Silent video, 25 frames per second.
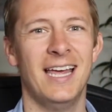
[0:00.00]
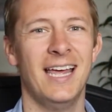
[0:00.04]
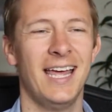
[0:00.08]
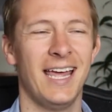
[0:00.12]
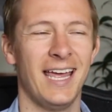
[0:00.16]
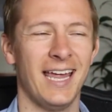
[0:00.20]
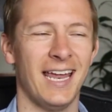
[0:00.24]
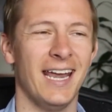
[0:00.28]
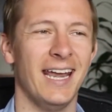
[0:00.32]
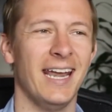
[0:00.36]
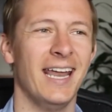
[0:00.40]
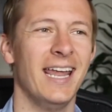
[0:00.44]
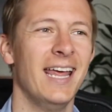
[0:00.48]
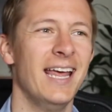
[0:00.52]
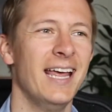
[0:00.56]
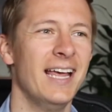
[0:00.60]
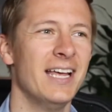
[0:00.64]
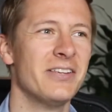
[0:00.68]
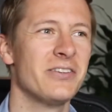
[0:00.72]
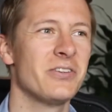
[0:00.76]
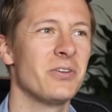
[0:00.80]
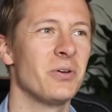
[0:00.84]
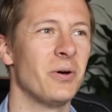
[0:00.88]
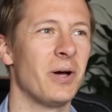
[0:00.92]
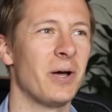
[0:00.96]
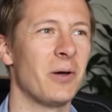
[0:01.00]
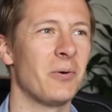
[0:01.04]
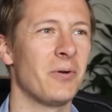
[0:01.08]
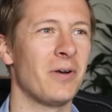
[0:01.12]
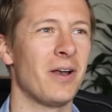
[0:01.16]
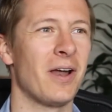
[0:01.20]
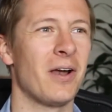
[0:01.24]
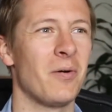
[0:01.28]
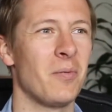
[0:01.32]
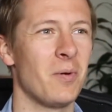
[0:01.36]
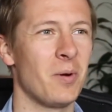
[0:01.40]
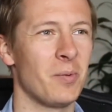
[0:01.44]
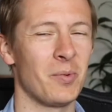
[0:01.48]
And so I
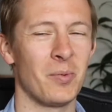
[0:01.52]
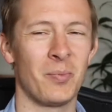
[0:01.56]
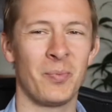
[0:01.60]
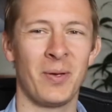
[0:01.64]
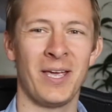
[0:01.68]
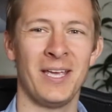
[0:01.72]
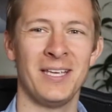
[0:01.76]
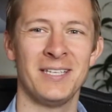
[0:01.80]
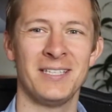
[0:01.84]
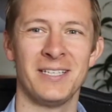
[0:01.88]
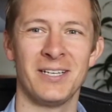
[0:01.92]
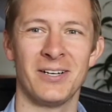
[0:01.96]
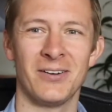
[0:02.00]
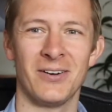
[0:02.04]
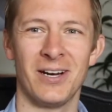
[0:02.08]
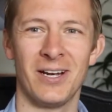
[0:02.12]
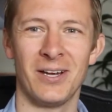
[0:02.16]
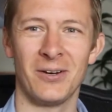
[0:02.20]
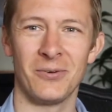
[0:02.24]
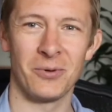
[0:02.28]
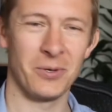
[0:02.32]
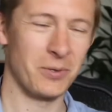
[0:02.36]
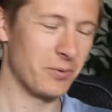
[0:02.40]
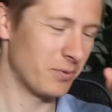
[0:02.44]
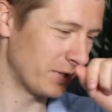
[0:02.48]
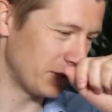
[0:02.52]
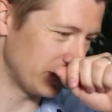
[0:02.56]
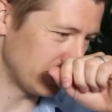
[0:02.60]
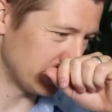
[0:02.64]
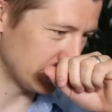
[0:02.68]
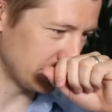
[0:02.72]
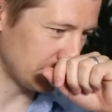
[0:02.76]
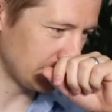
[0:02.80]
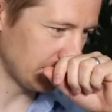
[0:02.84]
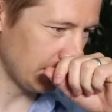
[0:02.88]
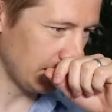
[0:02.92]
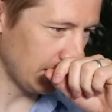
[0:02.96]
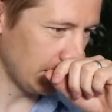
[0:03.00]
remember pacing around. We were in
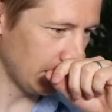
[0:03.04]
this